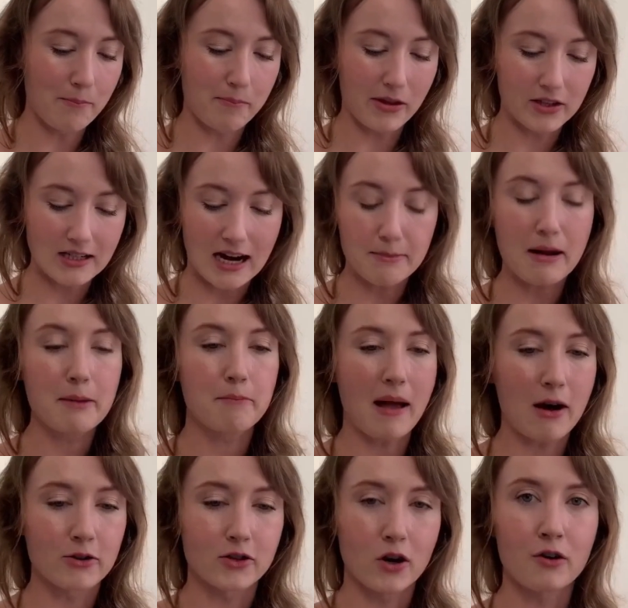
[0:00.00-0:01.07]
by the time I
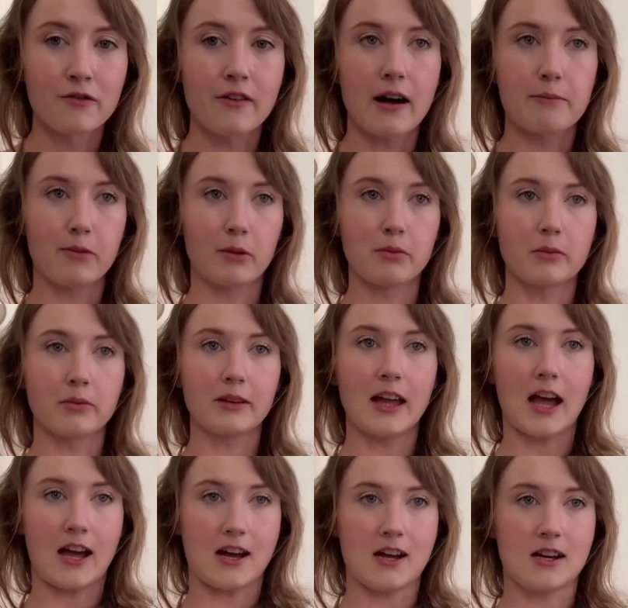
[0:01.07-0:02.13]
bound off, I probably
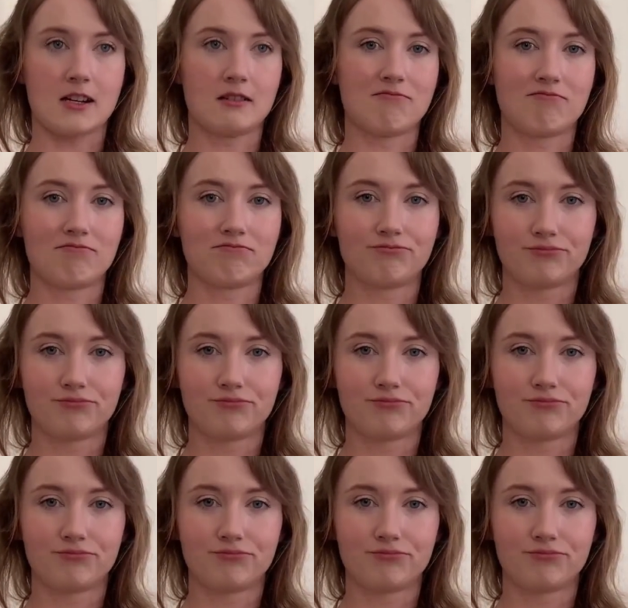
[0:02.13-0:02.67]
had